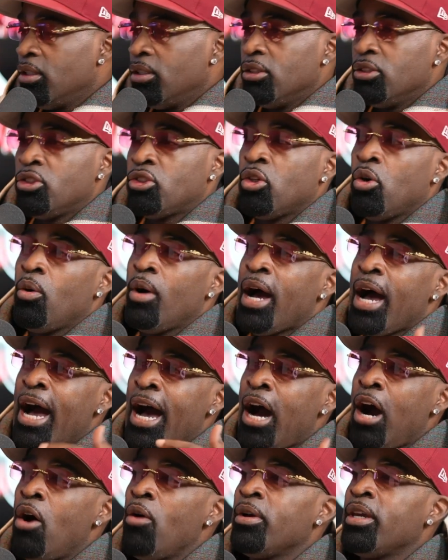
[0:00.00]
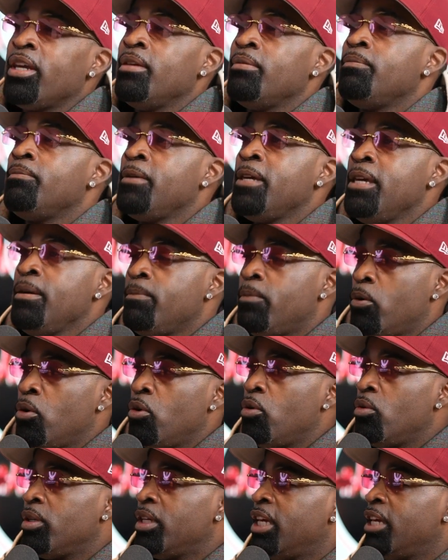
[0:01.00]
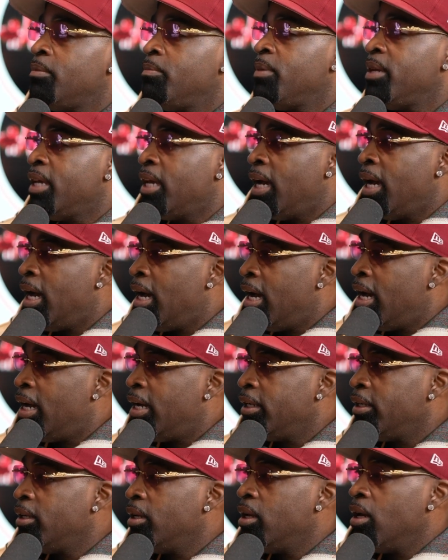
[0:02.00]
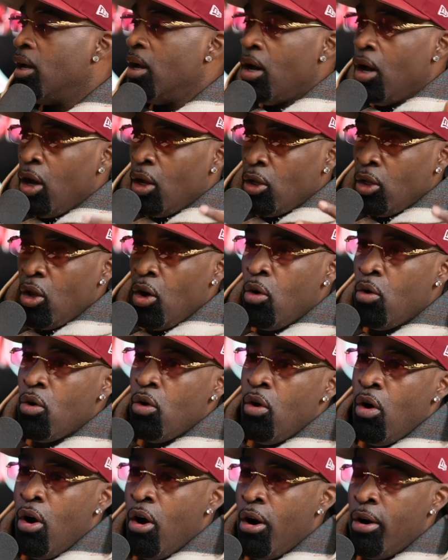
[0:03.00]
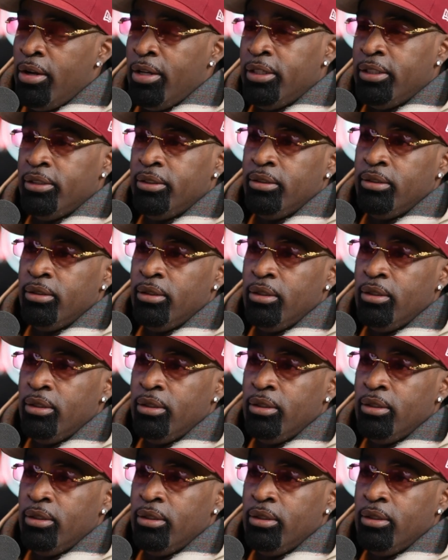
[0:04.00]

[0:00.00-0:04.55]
So how can people get behind a local artist